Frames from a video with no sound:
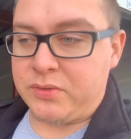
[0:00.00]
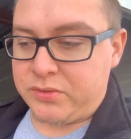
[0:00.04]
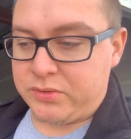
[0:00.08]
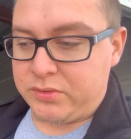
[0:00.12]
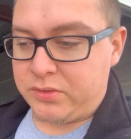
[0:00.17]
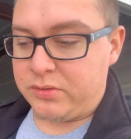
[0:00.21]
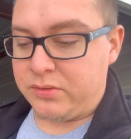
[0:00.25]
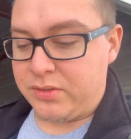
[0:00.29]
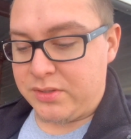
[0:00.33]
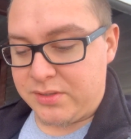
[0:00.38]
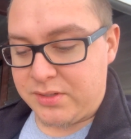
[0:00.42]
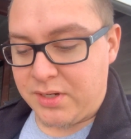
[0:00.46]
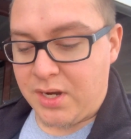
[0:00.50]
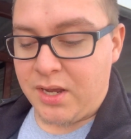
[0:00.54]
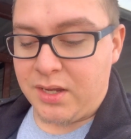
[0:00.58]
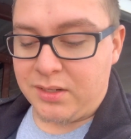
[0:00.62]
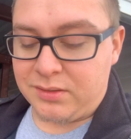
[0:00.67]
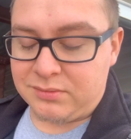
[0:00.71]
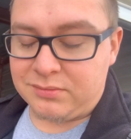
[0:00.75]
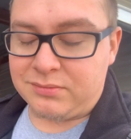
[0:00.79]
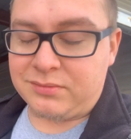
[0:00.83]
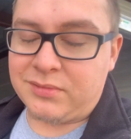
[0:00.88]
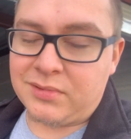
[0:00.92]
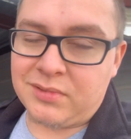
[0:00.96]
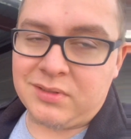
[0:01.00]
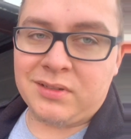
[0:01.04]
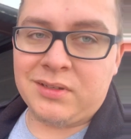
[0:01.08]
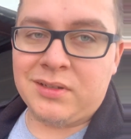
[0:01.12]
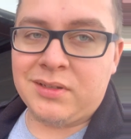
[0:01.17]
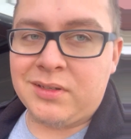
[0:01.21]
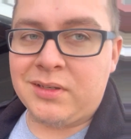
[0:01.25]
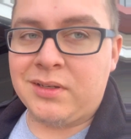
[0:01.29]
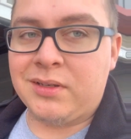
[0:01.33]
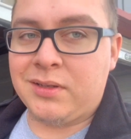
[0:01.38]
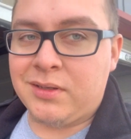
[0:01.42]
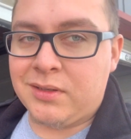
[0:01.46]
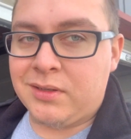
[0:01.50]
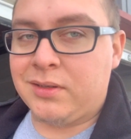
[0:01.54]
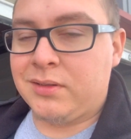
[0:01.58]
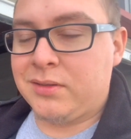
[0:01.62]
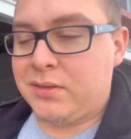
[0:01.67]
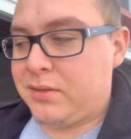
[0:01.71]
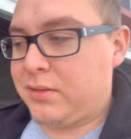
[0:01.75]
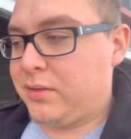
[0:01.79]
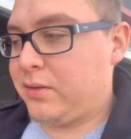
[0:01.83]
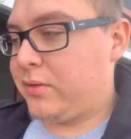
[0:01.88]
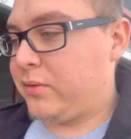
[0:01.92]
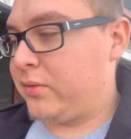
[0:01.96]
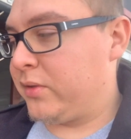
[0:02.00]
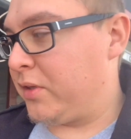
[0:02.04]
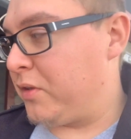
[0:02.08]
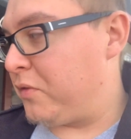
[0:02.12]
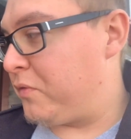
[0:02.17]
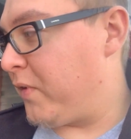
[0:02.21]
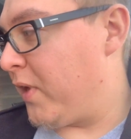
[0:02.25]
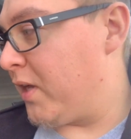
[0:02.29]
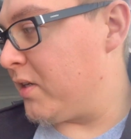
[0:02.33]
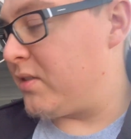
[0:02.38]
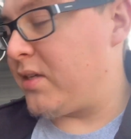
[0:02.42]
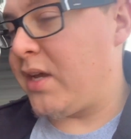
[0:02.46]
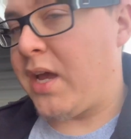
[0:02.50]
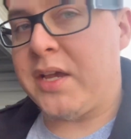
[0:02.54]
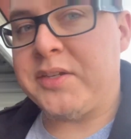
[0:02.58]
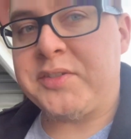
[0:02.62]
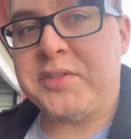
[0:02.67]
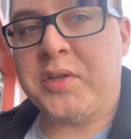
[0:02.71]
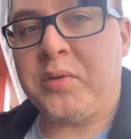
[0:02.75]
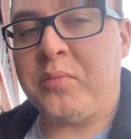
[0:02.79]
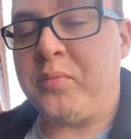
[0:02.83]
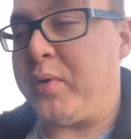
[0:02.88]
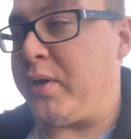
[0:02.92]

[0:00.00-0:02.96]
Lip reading: so it's not really fantastic.